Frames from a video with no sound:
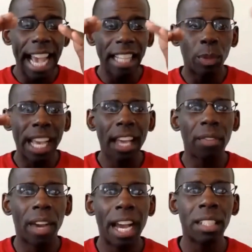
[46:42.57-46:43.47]
we got to
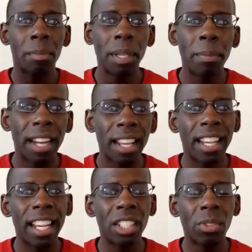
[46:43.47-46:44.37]
find the people that are
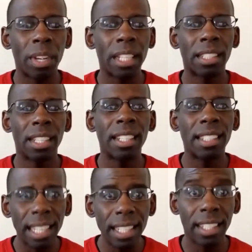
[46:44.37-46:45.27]
interested in the
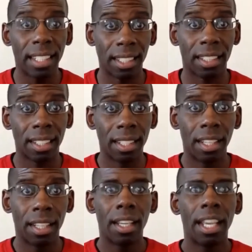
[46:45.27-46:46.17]
teachings.
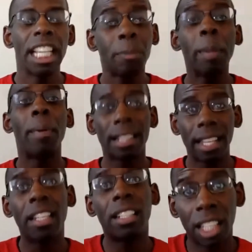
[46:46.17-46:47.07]
It's people out there that
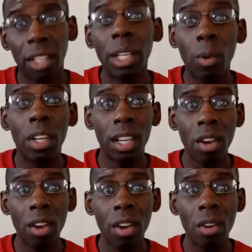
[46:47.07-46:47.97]
genuinely want to
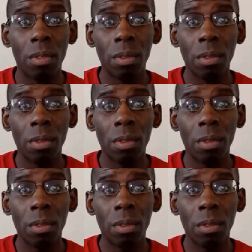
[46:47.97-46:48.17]
know.